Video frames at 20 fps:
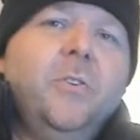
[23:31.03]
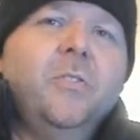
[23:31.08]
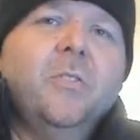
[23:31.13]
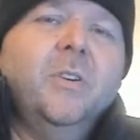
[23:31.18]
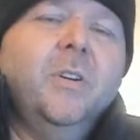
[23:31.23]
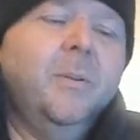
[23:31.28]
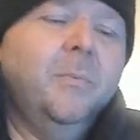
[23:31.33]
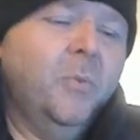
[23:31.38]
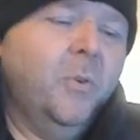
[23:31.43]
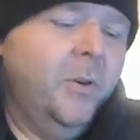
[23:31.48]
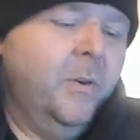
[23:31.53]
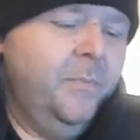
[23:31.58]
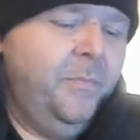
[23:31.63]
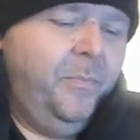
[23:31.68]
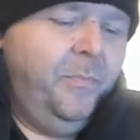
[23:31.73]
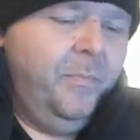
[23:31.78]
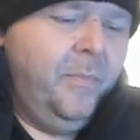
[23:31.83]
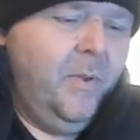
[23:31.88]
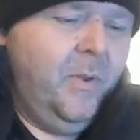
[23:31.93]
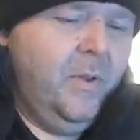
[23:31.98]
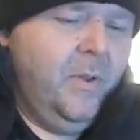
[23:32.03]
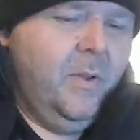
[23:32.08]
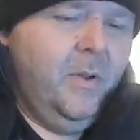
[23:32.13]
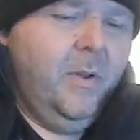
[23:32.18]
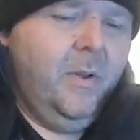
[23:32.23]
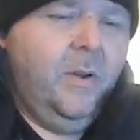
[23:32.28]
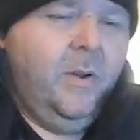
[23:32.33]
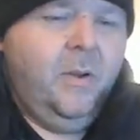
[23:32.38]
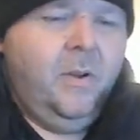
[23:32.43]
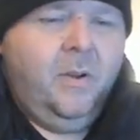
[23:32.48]
anymore.
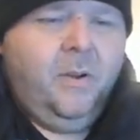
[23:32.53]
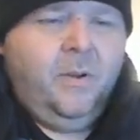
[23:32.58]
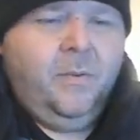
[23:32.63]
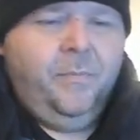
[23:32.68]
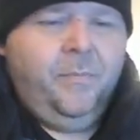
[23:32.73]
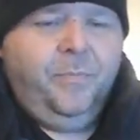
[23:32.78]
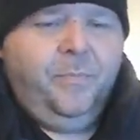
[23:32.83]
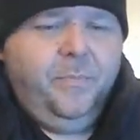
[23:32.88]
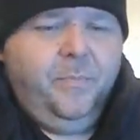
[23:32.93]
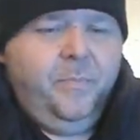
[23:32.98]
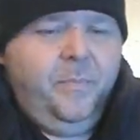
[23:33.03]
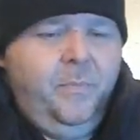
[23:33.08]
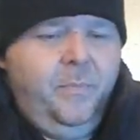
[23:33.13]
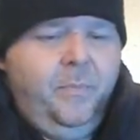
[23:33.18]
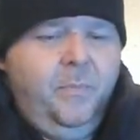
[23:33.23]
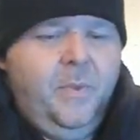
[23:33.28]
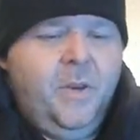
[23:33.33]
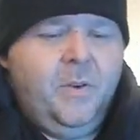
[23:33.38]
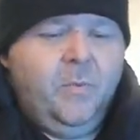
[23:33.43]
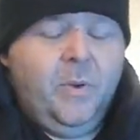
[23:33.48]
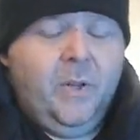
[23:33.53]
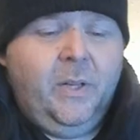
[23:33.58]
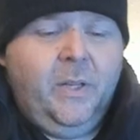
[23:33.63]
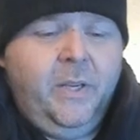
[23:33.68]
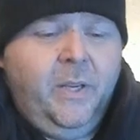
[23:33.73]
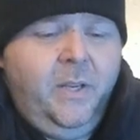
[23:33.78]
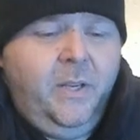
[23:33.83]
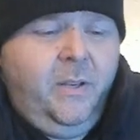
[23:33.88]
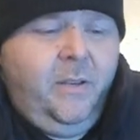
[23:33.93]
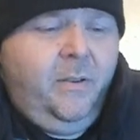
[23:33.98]
Um, and
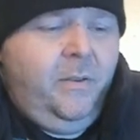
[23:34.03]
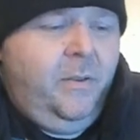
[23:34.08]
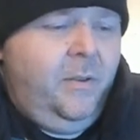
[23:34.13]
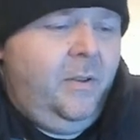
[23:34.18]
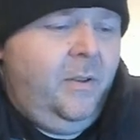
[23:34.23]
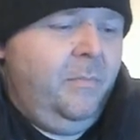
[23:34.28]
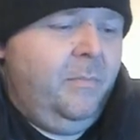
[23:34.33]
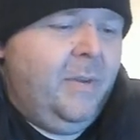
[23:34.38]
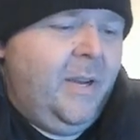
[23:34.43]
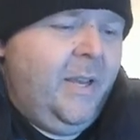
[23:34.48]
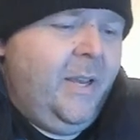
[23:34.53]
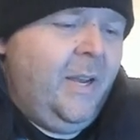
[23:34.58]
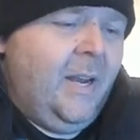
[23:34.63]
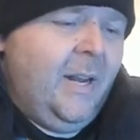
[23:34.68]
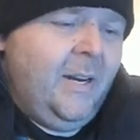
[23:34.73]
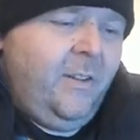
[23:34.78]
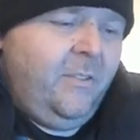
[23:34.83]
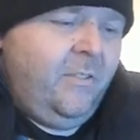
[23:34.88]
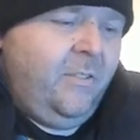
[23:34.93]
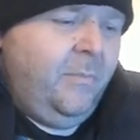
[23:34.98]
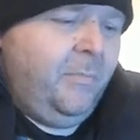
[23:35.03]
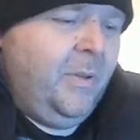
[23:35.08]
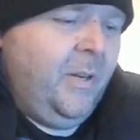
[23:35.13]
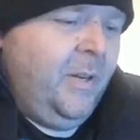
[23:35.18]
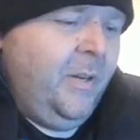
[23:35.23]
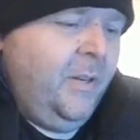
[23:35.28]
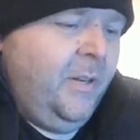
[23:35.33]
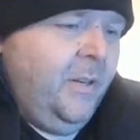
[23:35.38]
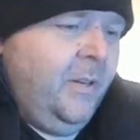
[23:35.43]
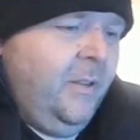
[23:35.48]
really, my honest
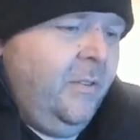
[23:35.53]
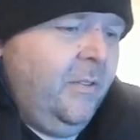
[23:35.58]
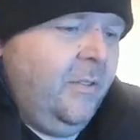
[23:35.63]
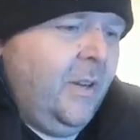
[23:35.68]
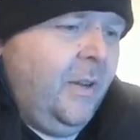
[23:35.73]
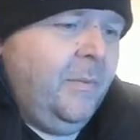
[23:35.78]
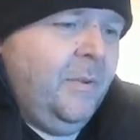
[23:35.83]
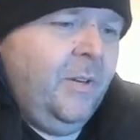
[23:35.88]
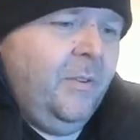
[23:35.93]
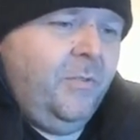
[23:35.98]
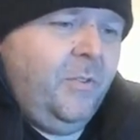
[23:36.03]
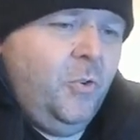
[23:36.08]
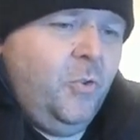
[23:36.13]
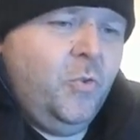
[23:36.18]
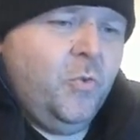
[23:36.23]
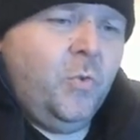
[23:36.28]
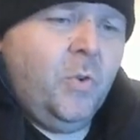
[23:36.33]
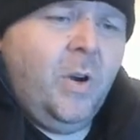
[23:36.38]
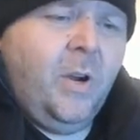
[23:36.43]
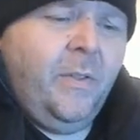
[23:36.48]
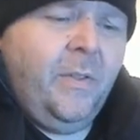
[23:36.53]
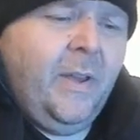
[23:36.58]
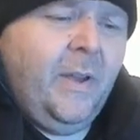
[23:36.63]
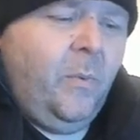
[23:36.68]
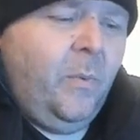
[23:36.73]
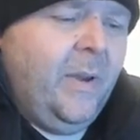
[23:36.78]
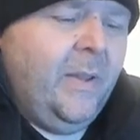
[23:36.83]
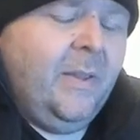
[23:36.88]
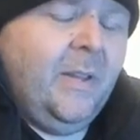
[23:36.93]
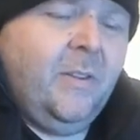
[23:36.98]
opinion is, I mean, if you draw that
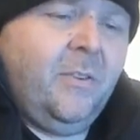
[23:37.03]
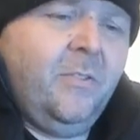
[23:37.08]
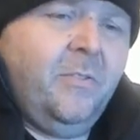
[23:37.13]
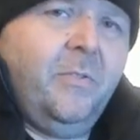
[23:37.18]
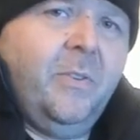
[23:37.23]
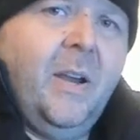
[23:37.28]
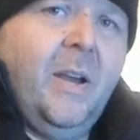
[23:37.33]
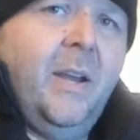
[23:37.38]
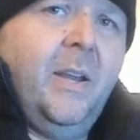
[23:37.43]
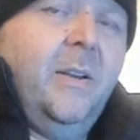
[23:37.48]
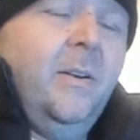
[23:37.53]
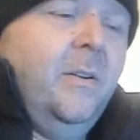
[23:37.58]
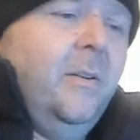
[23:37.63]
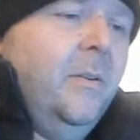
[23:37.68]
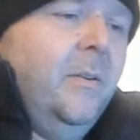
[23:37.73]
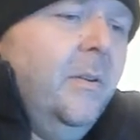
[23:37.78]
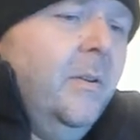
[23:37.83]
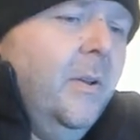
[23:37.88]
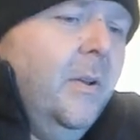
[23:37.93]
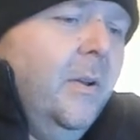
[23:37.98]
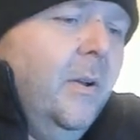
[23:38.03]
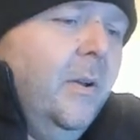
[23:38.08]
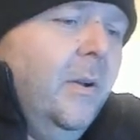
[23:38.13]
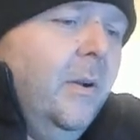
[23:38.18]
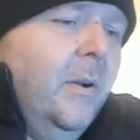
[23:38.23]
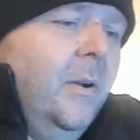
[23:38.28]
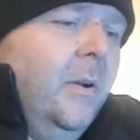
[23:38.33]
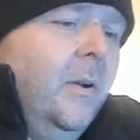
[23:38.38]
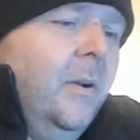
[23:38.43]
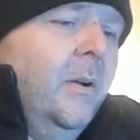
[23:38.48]
way, that's fine.
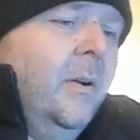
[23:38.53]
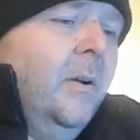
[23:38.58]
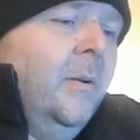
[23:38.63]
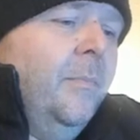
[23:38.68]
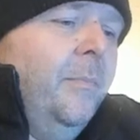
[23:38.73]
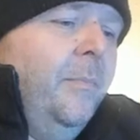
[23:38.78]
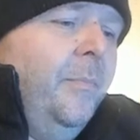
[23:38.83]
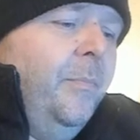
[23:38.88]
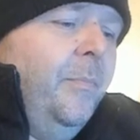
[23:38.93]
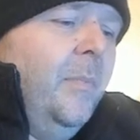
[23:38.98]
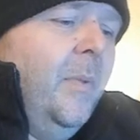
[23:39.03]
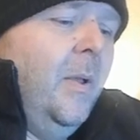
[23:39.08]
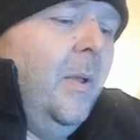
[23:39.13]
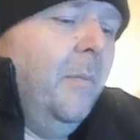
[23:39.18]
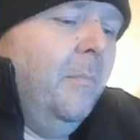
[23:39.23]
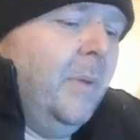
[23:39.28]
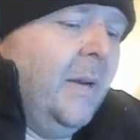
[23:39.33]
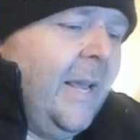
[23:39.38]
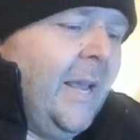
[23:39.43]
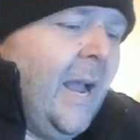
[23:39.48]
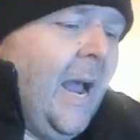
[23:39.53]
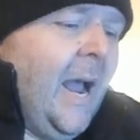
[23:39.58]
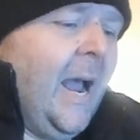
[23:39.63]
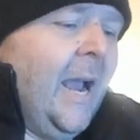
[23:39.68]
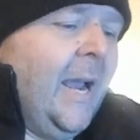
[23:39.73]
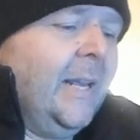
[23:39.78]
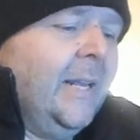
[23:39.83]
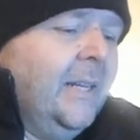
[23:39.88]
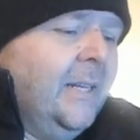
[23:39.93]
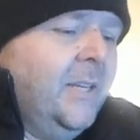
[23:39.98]
Uh, but I
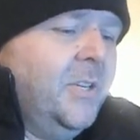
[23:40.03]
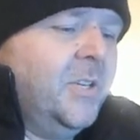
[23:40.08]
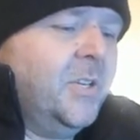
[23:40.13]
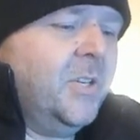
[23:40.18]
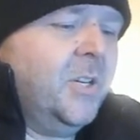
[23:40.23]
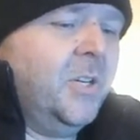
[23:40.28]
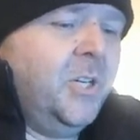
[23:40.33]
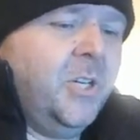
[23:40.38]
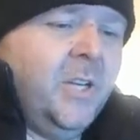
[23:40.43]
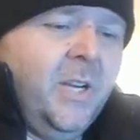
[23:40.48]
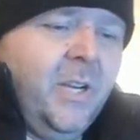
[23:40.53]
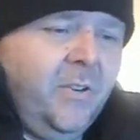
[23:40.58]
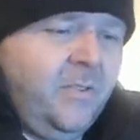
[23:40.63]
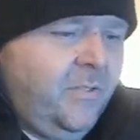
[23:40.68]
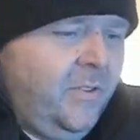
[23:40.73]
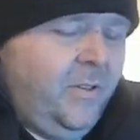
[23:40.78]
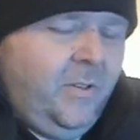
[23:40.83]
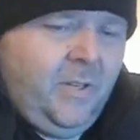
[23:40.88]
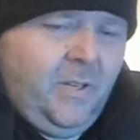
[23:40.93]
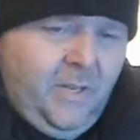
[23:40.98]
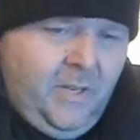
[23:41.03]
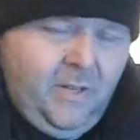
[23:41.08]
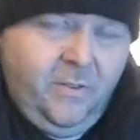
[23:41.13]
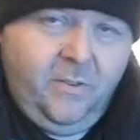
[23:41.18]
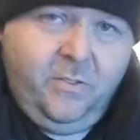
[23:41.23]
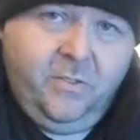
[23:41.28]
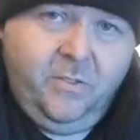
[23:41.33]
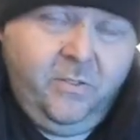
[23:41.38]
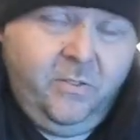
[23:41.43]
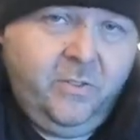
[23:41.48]
highly suggest, and again,
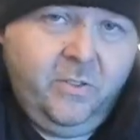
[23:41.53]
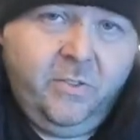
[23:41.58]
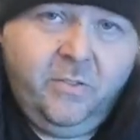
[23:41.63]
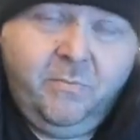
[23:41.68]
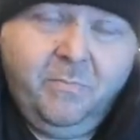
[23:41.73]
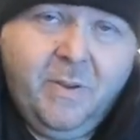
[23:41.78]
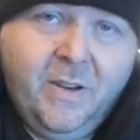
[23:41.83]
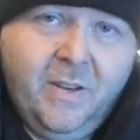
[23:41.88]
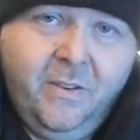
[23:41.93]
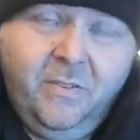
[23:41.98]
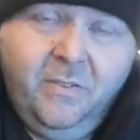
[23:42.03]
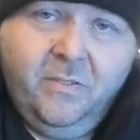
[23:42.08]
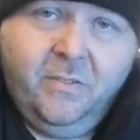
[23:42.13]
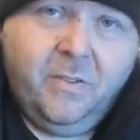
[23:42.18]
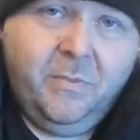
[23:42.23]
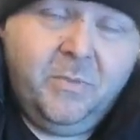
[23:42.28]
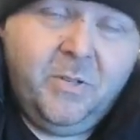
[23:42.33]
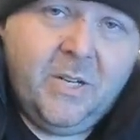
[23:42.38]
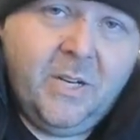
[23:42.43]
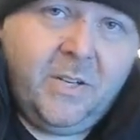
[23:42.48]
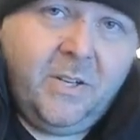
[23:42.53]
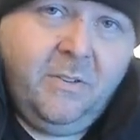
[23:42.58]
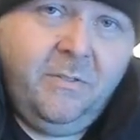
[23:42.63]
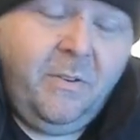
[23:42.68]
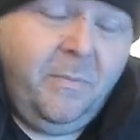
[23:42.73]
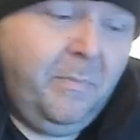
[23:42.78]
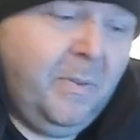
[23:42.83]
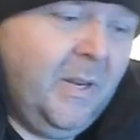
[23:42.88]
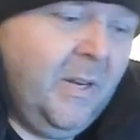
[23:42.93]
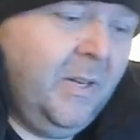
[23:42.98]
this is just my subjective
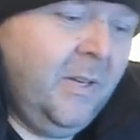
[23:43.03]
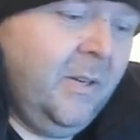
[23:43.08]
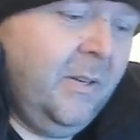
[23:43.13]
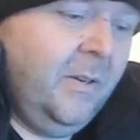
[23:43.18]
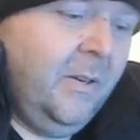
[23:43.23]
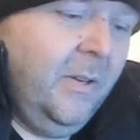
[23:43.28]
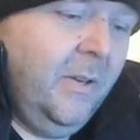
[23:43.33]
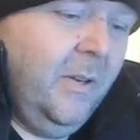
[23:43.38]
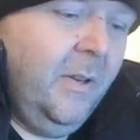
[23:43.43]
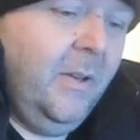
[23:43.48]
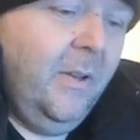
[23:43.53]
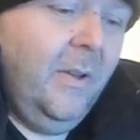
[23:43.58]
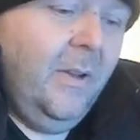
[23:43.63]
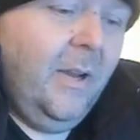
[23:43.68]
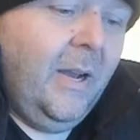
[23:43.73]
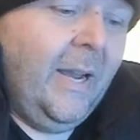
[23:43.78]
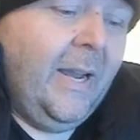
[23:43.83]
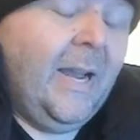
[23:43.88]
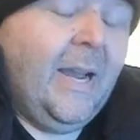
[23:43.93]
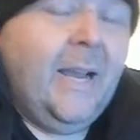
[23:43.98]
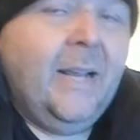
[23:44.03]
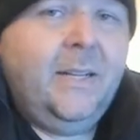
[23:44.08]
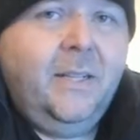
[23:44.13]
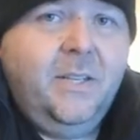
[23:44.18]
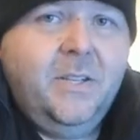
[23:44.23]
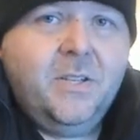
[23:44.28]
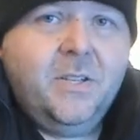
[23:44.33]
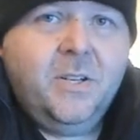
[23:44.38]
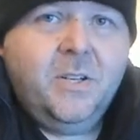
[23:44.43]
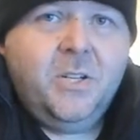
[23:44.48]
opinion, I highly
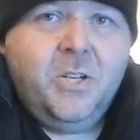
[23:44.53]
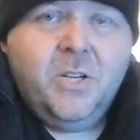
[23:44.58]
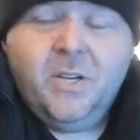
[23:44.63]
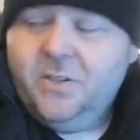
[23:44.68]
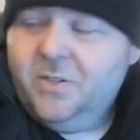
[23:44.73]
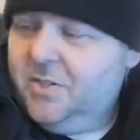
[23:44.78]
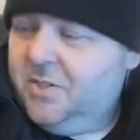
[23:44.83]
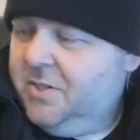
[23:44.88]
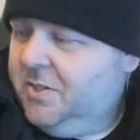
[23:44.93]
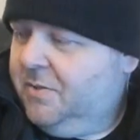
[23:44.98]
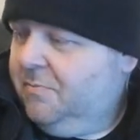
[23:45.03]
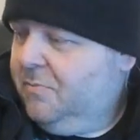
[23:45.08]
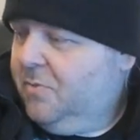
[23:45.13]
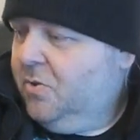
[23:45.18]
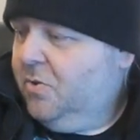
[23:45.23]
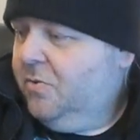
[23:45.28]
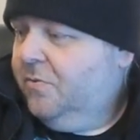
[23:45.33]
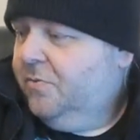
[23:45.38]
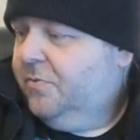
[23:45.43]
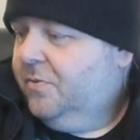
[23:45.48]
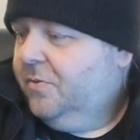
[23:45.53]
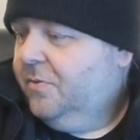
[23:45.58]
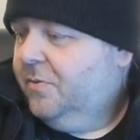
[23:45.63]
suggest you move